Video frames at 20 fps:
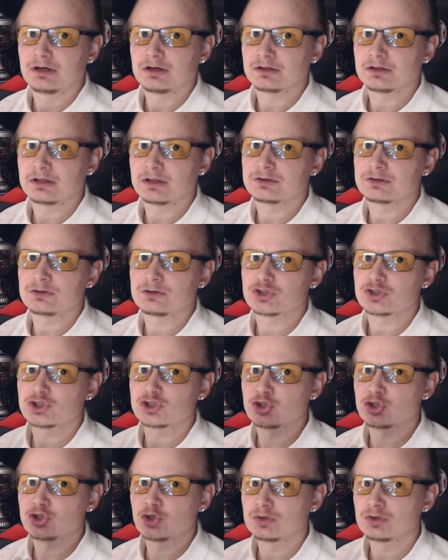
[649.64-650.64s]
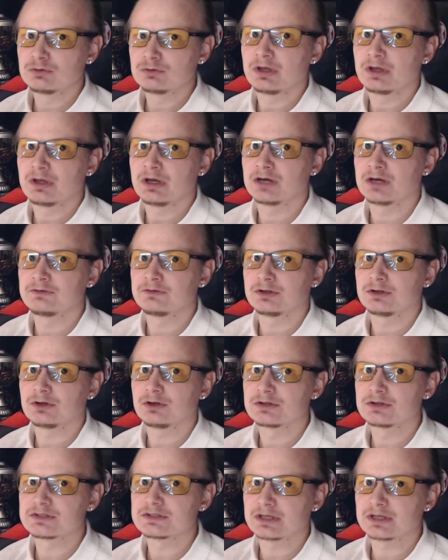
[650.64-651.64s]
that you should have an
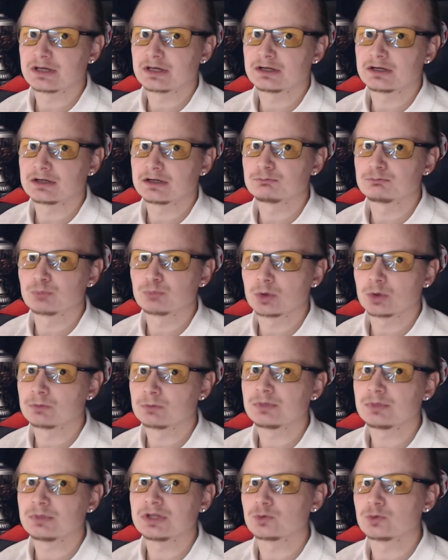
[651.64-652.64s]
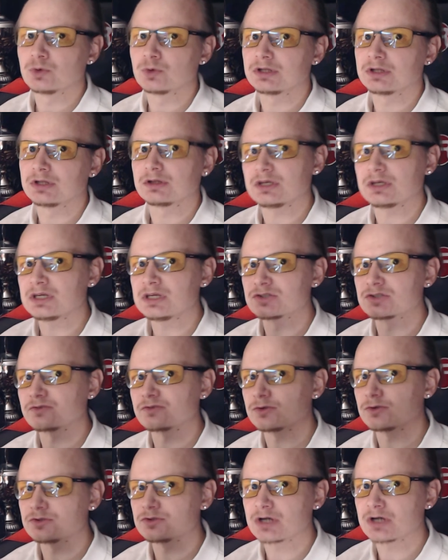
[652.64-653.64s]
understanding for between each of
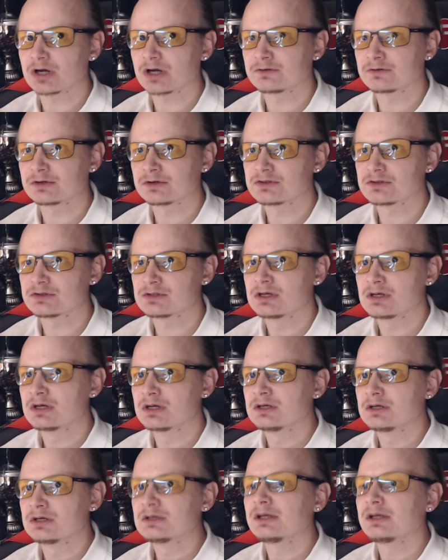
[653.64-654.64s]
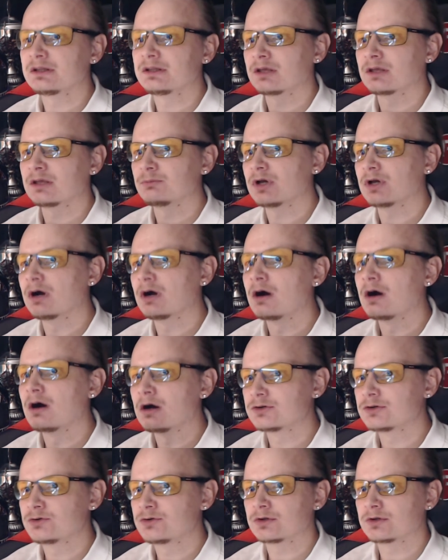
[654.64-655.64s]
your drivers. It can be
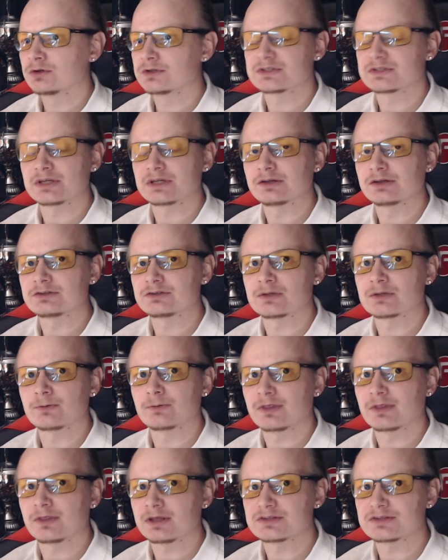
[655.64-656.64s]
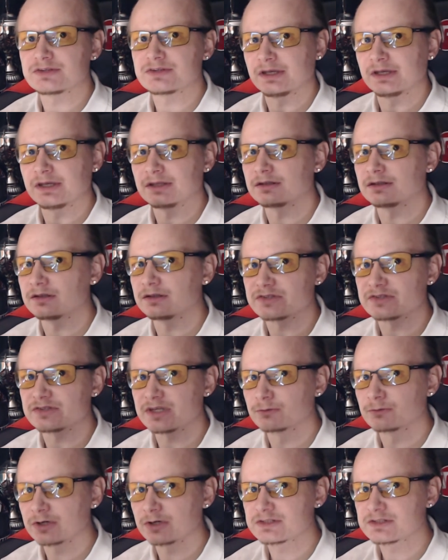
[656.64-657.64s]
hard to understand some of this in the
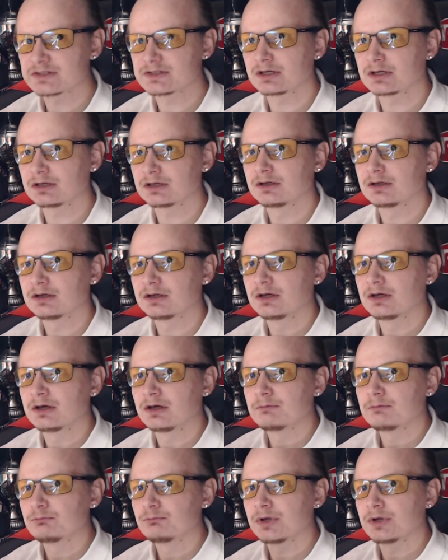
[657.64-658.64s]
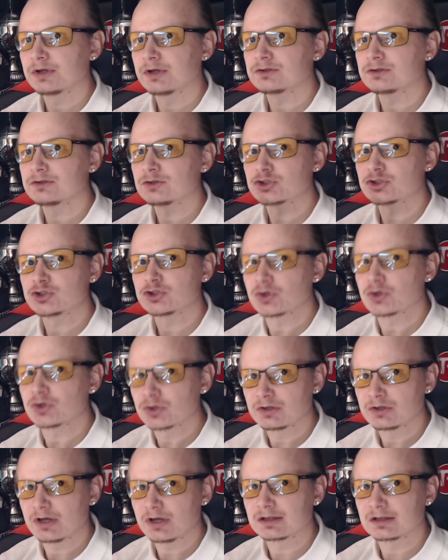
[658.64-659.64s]
sim racing, but you
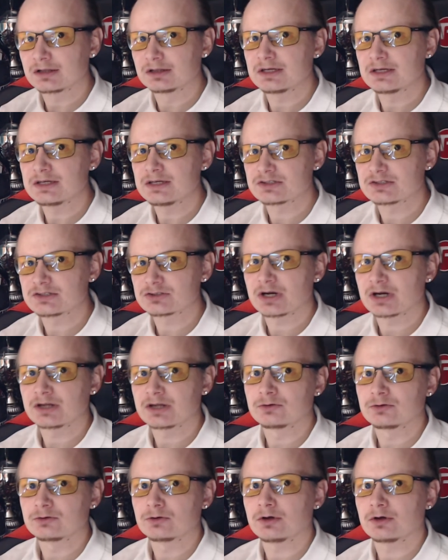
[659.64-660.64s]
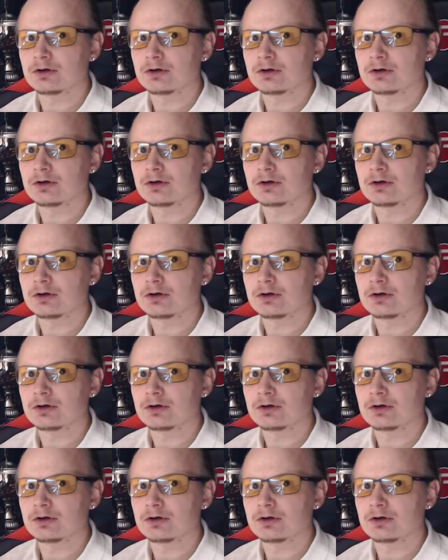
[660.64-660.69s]
should at least try to